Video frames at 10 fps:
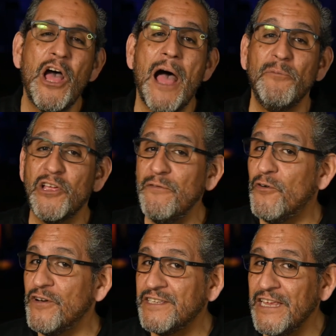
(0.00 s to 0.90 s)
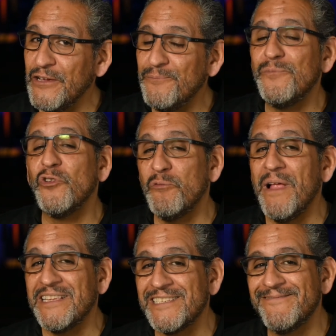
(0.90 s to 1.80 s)
I'm looking forward to see you. Lord
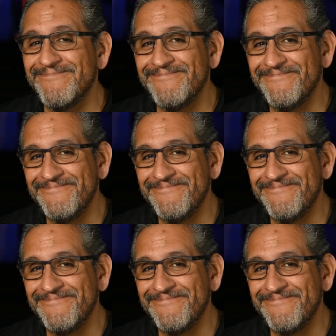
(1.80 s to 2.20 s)
bless.